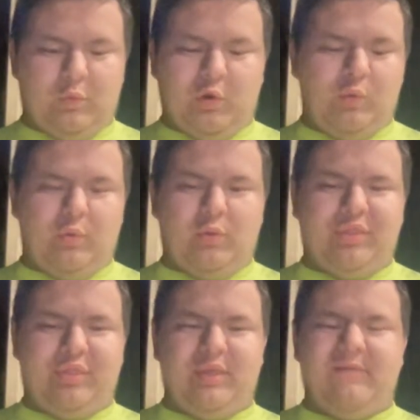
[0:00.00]
Though,
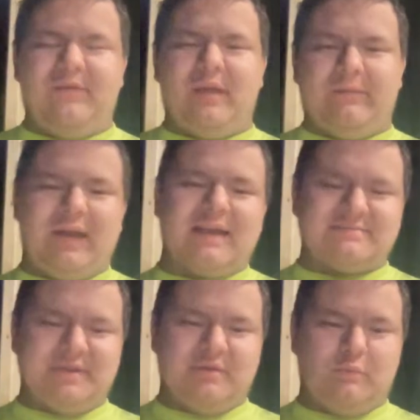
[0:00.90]
if you
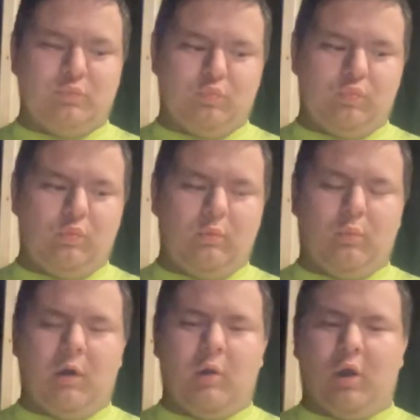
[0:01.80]
ask me
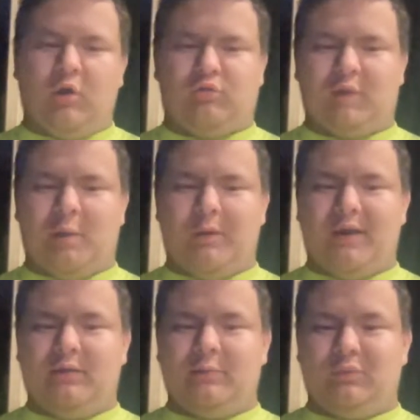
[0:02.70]
a great
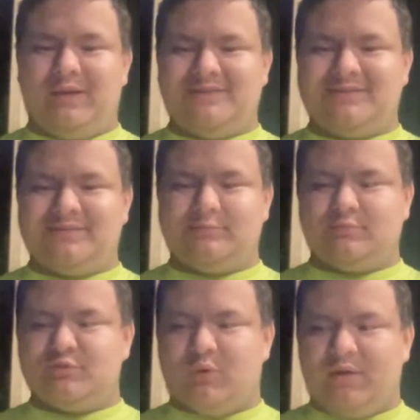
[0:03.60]
way to waste
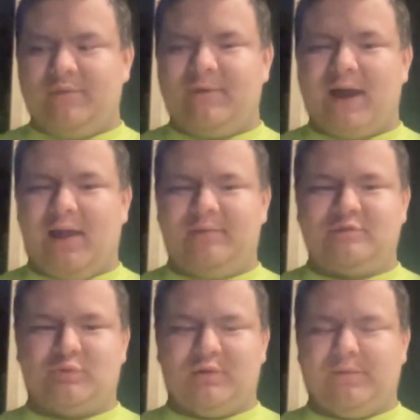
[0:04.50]

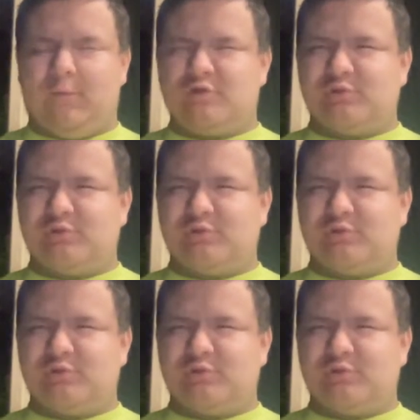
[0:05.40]
25, 24,